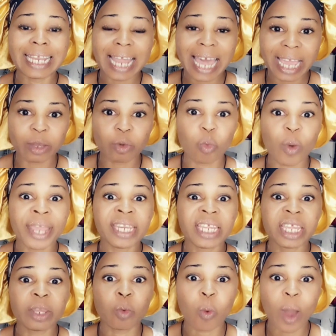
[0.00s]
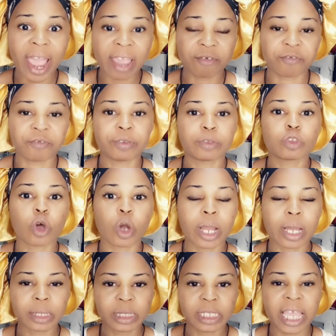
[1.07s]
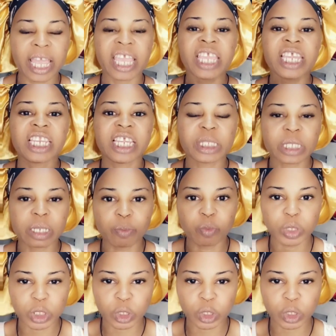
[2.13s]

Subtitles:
Daniel, I'm around now. Can you come to Abuja? And I said, okay,